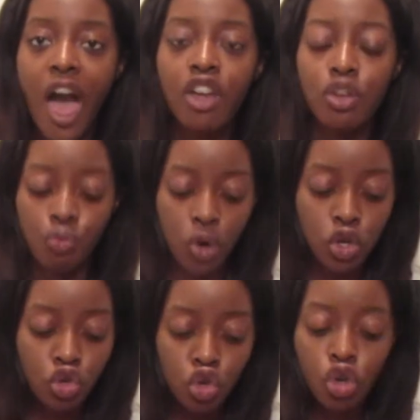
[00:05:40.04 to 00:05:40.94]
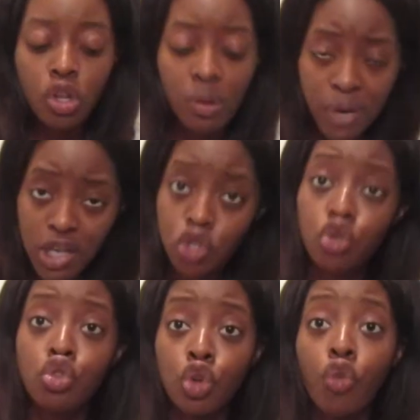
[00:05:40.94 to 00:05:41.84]
When you do the impression, you
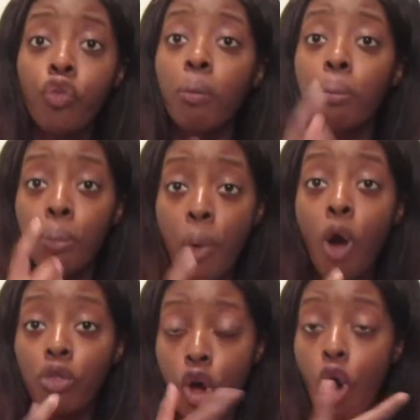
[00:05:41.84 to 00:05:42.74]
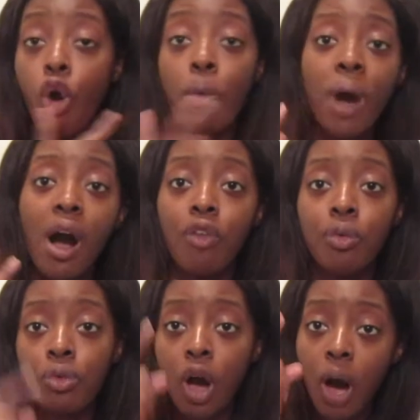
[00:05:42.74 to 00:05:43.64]
do for the whole mouth,
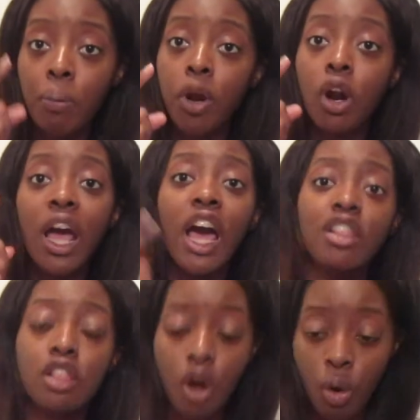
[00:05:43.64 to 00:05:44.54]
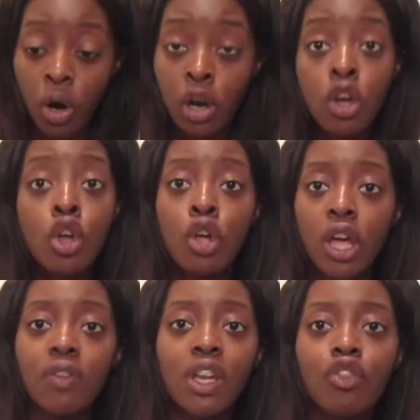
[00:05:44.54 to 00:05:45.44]
upper and lower.
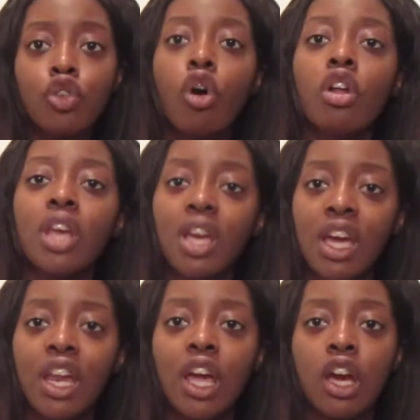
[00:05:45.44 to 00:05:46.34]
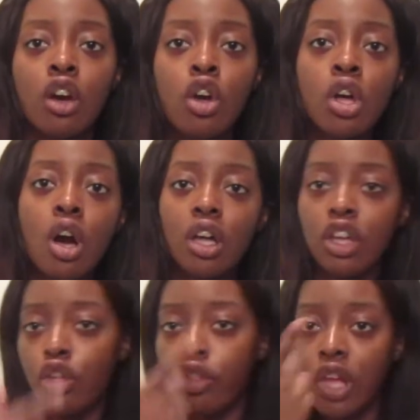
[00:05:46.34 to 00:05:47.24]
Even if you're only getting
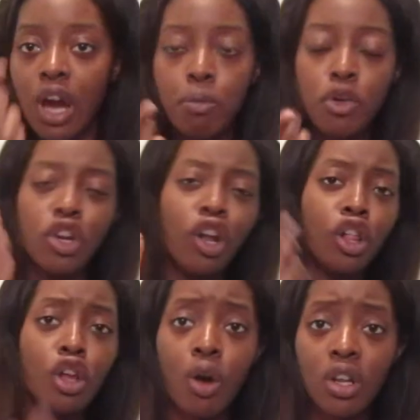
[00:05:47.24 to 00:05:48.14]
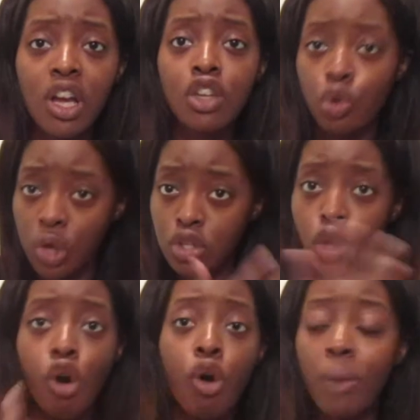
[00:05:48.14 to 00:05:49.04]
either the upper done or the lower done, you get the
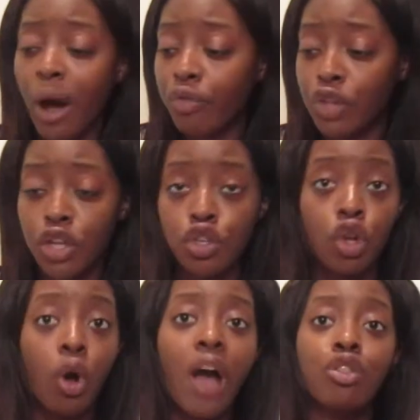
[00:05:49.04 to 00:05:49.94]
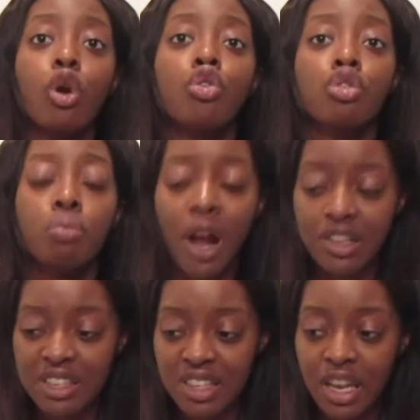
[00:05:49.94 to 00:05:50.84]
whole mouth done, so you don't have to go through the
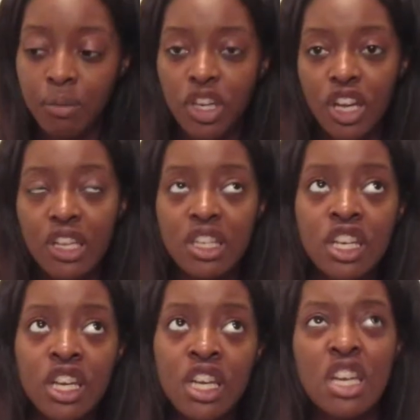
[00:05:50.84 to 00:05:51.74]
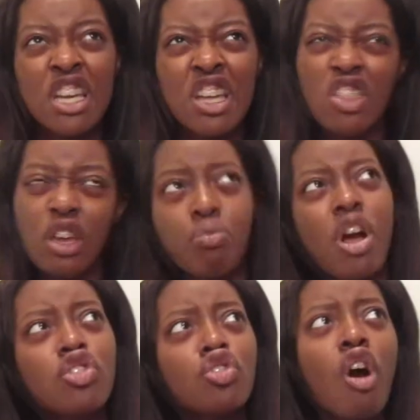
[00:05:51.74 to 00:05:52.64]
process again, because the
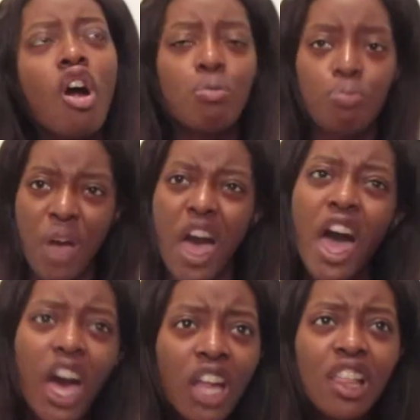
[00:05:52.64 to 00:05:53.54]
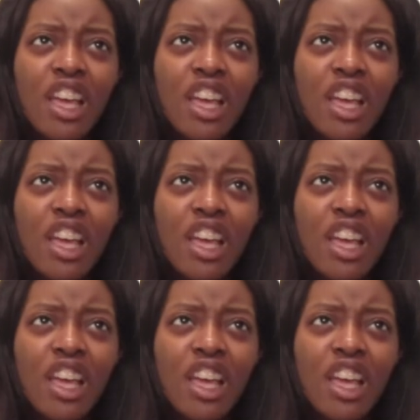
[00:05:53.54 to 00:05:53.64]
impressions aren't bad.